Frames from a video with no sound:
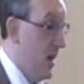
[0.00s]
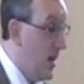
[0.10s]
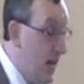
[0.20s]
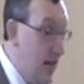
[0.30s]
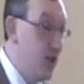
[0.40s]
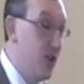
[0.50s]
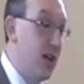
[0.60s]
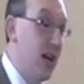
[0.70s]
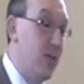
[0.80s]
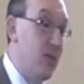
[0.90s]
An angel
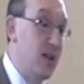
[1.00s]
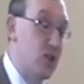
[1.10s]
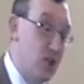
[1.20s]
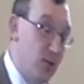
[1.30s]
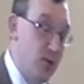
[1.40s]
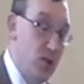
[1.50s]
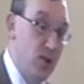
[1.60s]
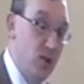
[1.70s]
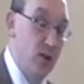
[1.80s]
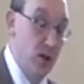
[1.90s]
can't be a
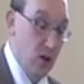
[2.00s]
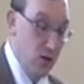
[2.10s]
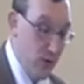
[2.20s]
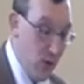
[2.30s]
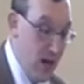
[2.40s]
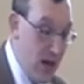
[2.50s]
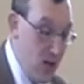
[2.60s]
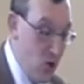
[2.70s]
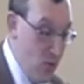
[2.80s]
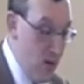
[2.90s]
substitute for a
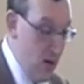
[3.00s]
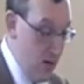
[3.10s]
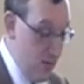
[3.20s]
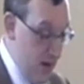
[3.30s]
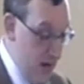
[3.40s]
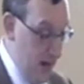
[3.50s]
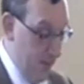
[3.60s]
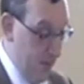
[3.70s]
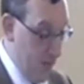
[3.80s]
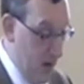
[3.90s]
human
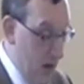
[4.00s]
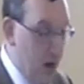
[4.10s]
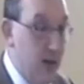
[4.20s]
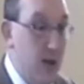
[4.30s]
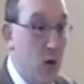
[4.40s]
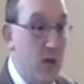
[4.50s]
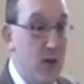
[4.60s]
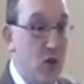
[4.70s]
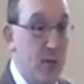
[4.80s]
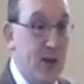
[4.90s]
being. They don't
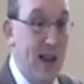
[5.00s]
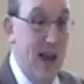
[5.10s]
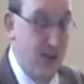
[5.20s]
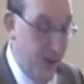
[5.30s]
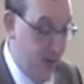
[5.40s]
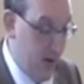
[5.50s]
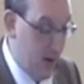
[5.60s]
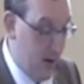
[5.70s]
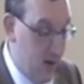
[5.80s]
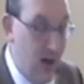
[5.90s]
have a human
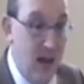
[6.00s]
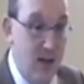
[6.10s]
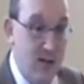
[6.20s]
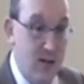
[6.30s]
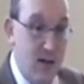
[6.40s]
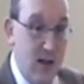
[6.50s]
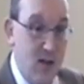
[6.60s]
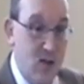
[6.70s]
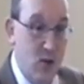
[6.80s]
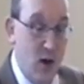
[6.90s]
life to enter
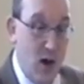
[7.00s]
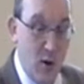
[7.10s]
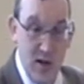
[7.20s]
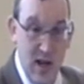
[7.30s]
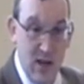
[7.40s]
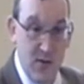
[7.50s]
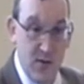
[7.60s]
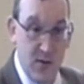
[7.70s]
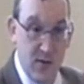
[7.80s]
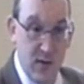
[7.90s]
into our
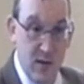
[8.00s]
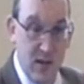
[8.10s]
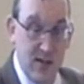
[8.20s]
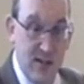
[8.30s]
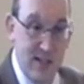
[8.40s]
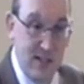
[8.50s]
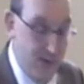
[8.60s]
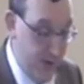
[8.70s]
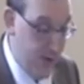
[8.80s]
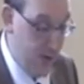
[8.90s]
life and to
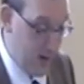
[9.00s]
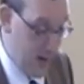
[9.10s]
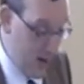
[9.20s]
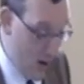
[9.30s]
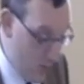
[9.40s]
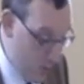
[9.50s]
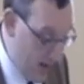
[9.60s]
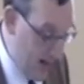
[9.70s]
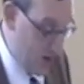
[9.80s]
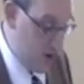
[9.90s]
live in our
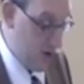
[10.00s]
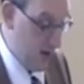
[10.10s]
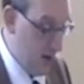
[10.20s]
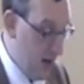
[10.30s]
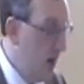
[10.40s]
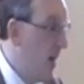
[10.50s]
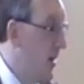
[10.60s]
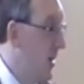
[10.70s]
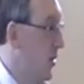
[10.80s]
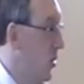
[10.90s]
place.
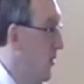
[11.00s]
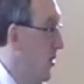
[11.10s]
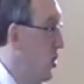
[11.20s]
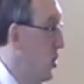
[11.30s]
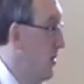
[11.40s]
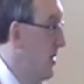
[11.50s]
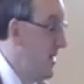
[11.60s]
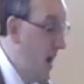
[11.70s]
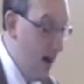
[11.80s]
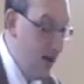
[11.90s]
And they don't have a
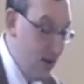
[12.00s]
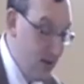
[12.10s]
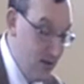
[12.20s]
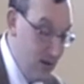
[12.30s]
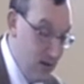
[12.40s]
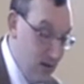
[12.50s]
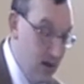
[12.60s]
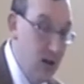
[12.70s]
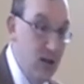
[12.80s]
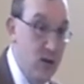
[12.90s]
human
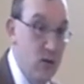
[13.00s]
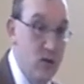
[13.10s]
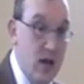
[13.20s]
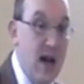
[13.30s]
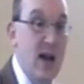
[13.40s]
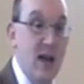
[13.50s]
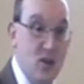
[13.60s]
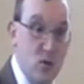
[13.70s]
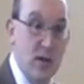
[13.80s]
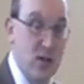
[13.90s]
death, and they don't die
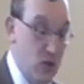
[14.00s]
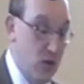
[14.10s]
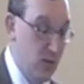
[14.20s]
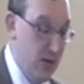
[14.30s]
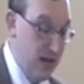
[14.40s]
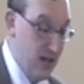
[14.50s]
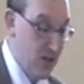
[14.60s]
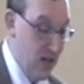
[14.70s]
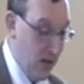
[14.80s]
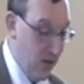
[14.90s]
as we as human
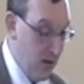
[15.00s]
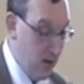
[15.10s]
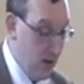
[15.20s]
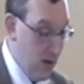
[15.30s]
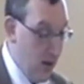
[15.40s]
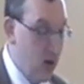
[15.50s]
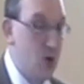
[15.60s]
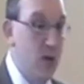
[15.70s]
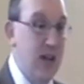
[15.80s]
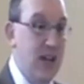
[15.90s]
beings think of it. And
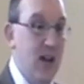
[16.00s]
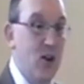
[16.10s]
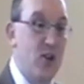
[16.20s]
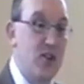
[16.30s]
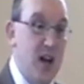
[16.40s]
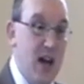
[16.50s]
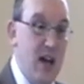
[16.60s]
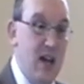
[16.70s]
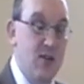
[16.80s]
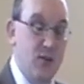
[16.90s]
so they cannot
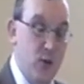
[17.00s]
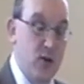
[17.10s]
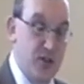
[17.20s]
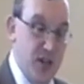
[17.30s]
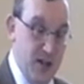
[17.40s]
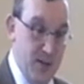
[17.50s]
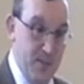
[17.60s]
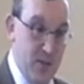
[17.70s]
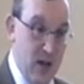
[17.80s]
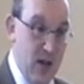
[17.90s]
die for
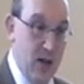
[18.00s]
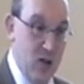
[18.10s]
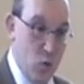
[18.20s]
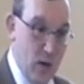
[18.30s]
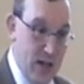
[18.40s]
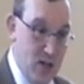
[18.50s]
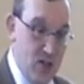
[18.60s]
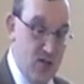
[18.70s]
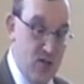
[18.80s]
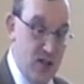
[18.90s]
sin. And the
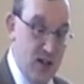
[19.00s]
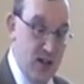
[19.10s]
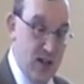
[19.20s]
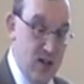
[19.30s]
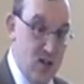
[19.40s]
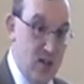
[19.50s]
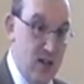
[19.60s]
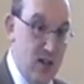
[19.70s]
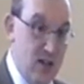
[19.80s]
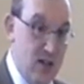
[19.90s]
wages of sin
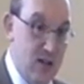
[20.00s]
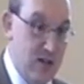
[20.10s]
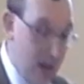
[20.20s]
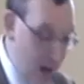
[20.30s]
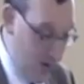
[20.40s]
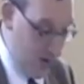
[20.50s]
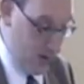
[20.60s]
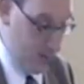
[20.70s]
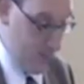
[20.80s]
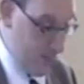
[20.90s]
is
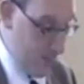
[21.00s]
death.